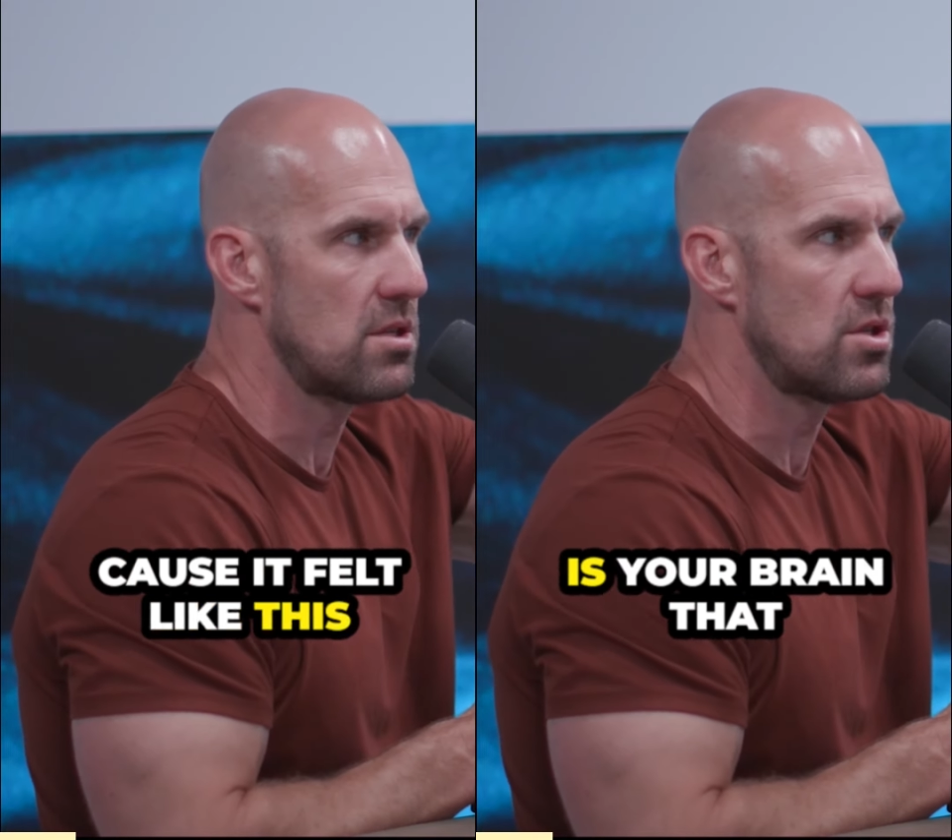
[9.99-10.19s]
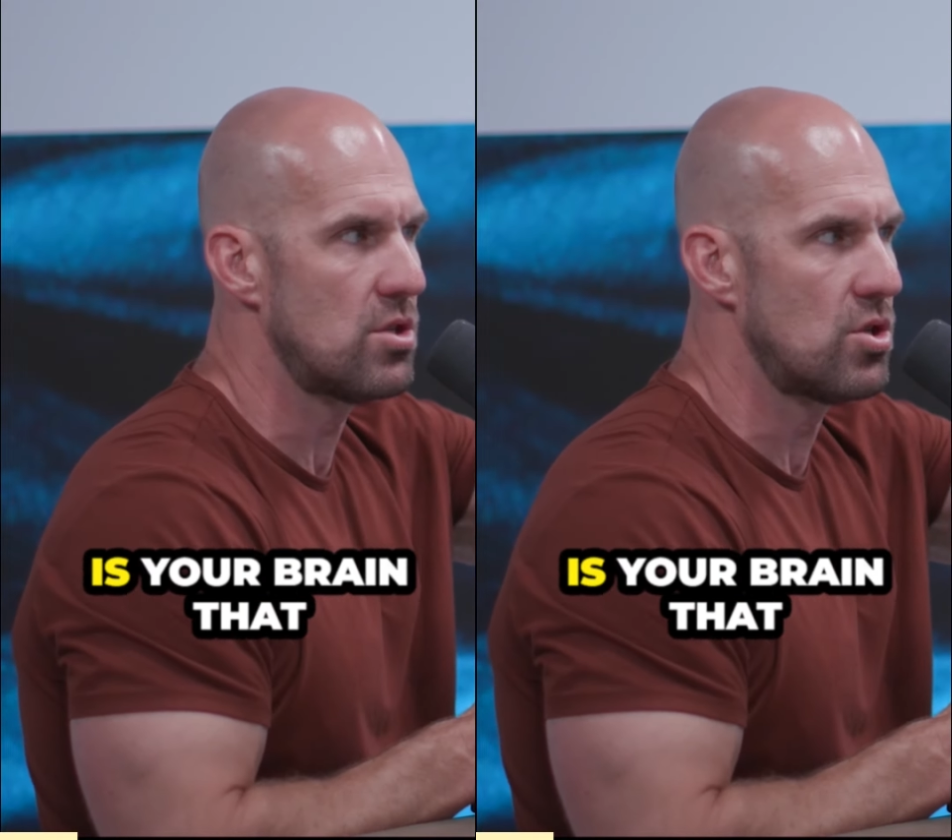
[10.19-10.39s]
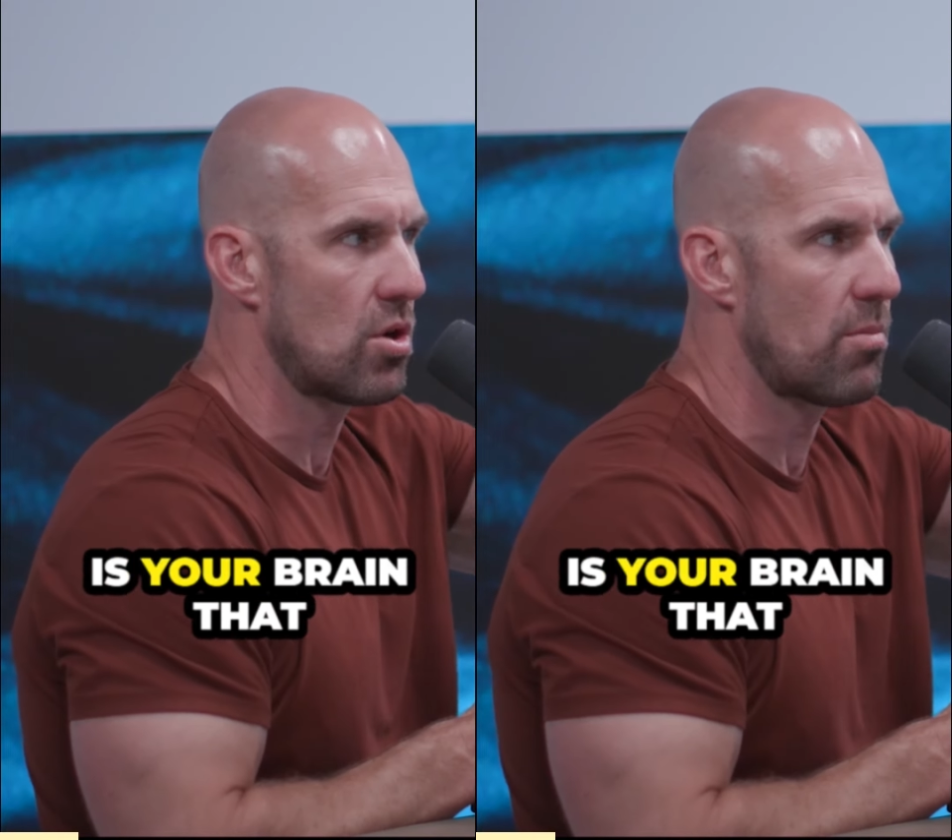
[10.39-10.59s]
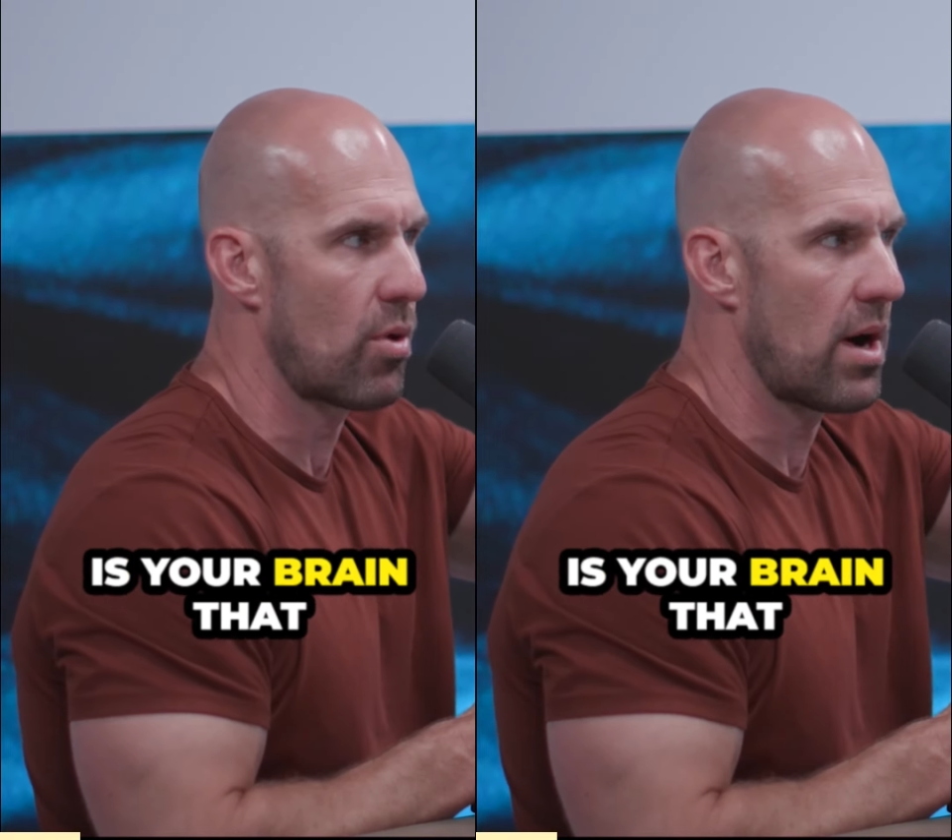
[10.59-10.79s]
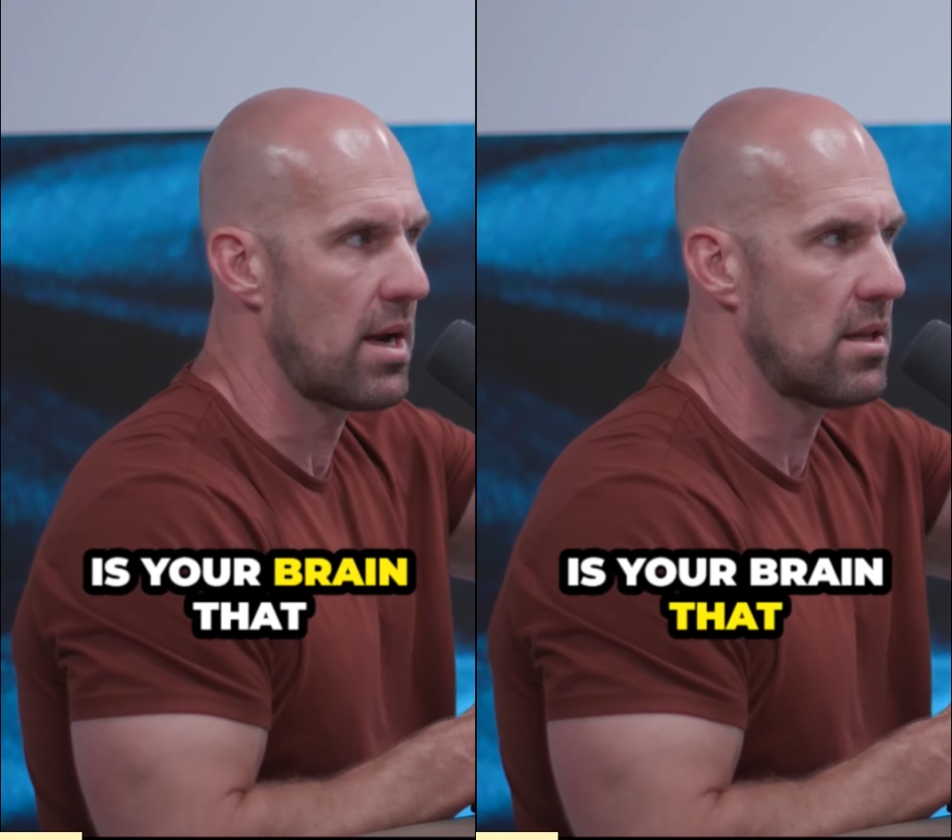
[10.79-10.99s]
this is your
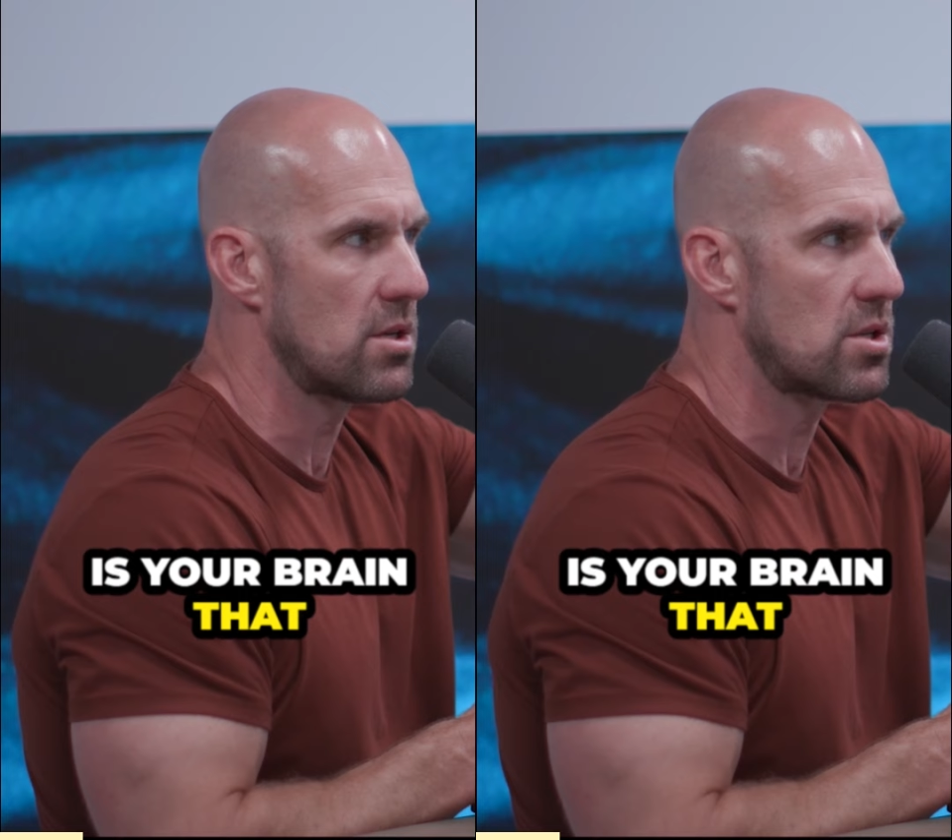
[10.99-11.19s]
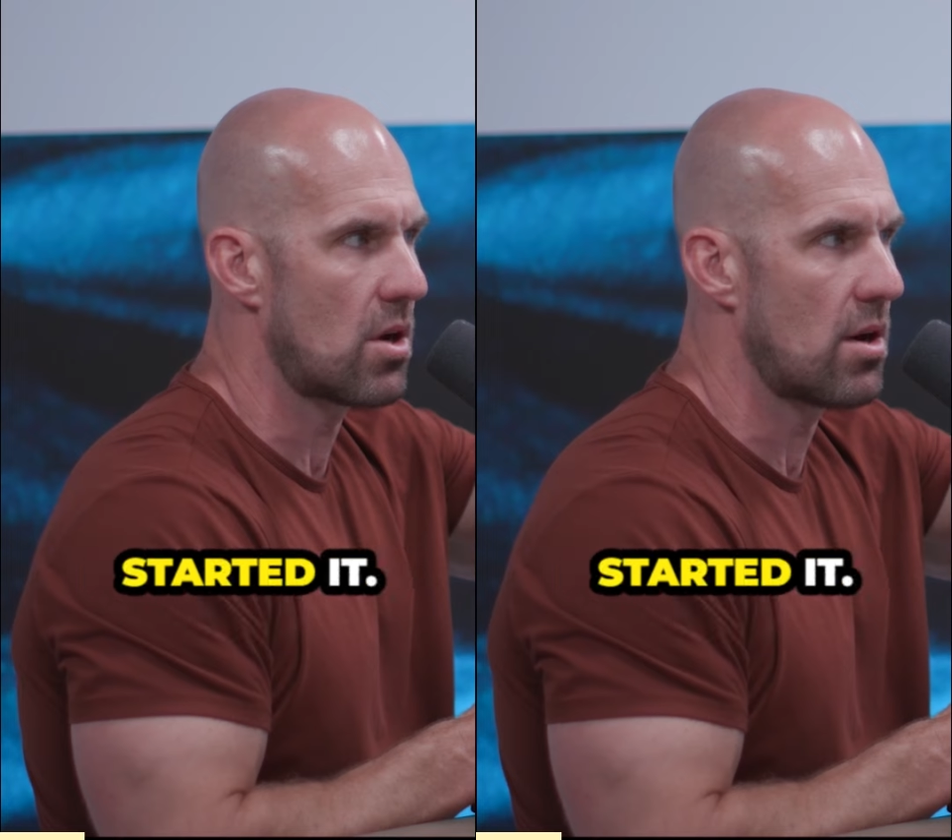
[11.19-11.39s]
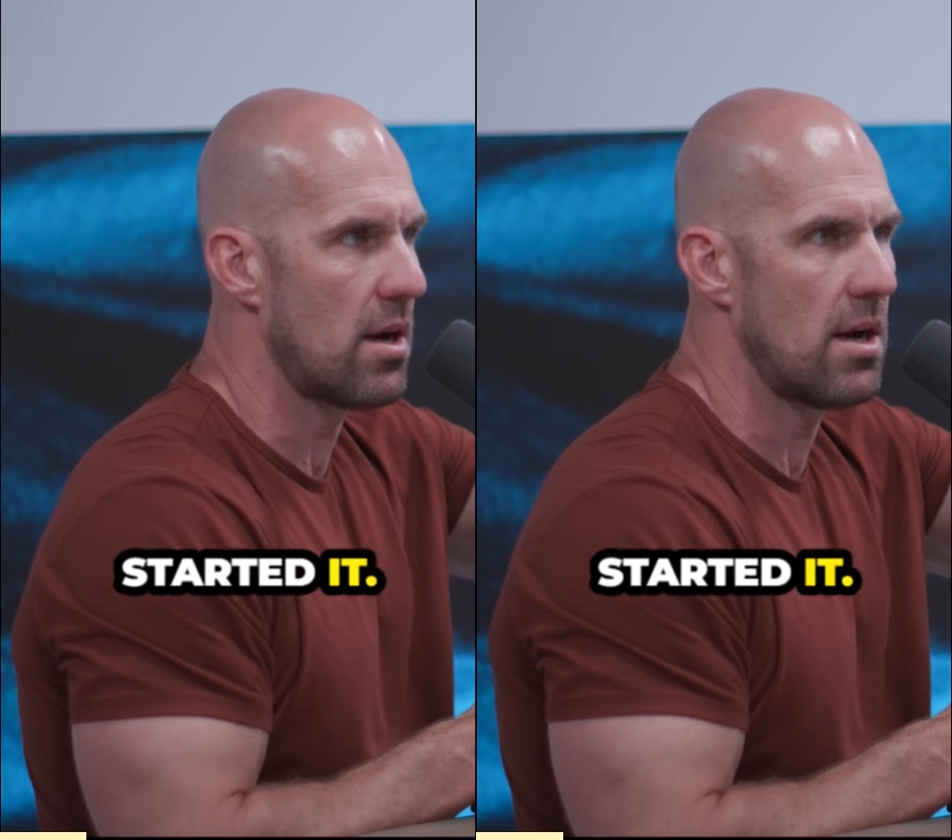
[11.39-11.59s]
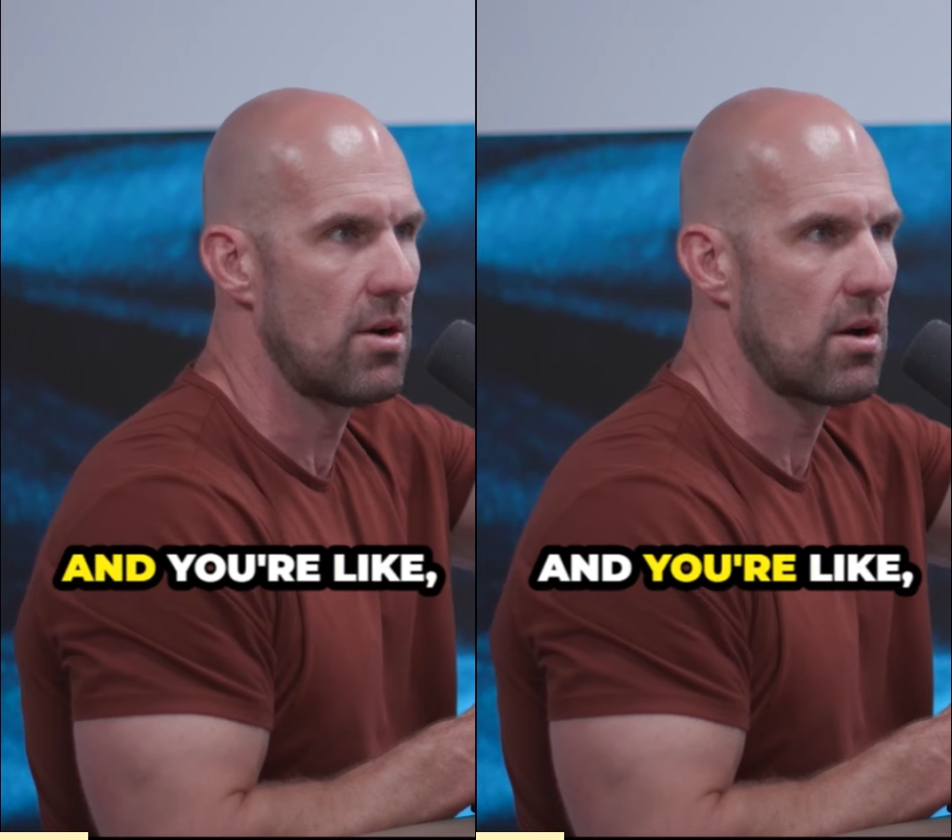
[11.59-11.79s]
brain that started it,